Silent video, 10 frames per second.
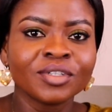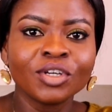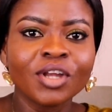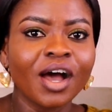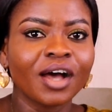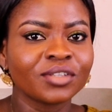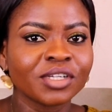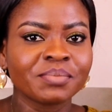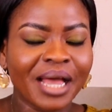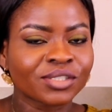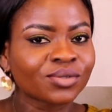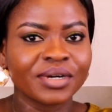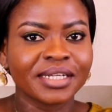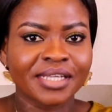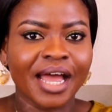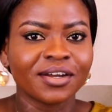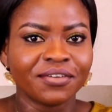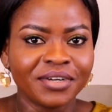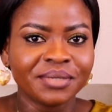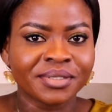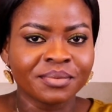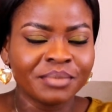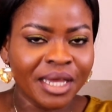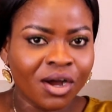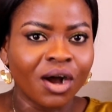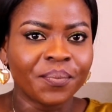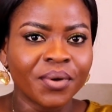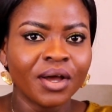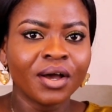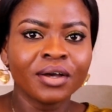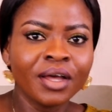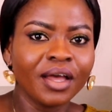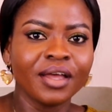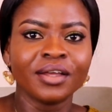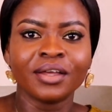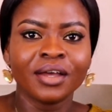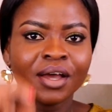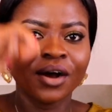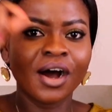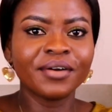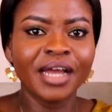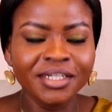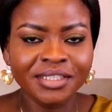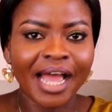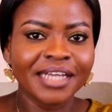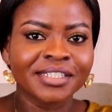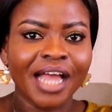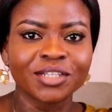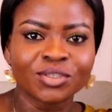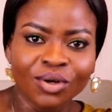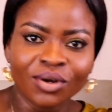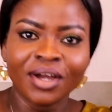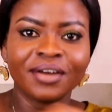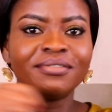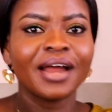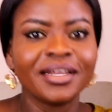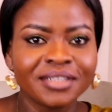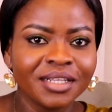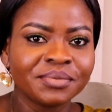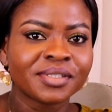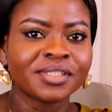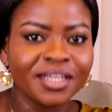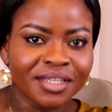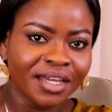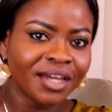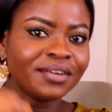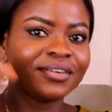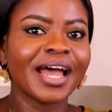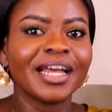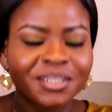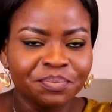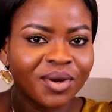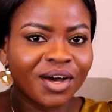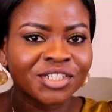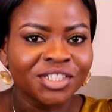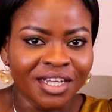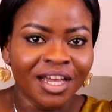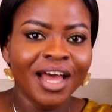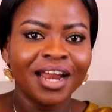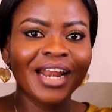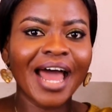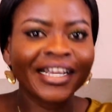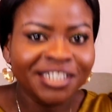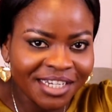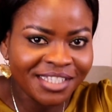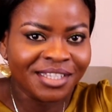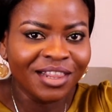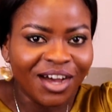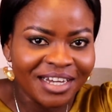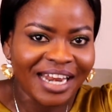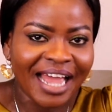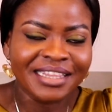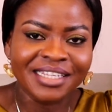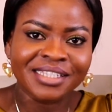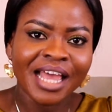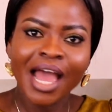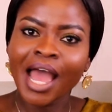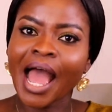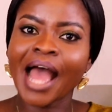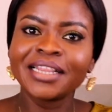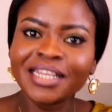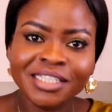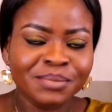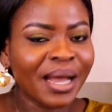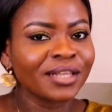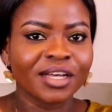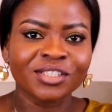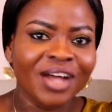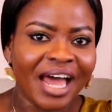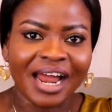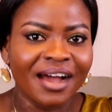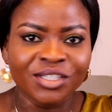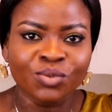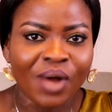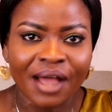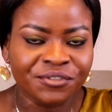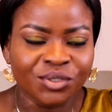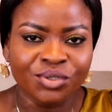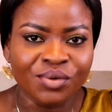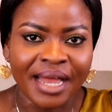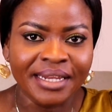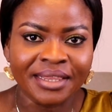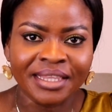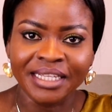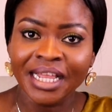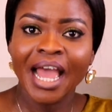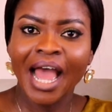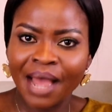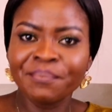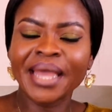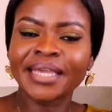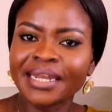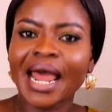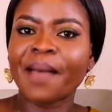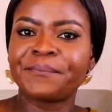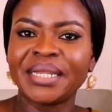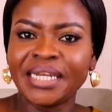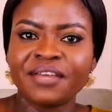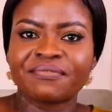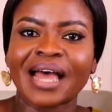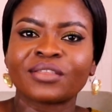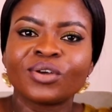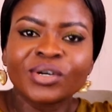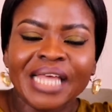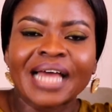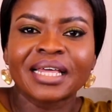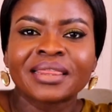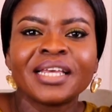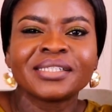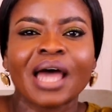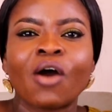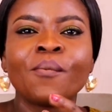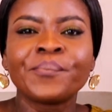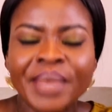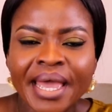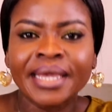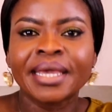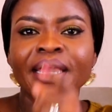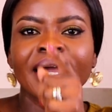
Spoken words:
you know all those masquerade kind of makeup. Hey, orange eyeshadow, red lipstick, red blush, lashes long like this. And this man does not allow his wife to do anything, making her believe that those are the things that will make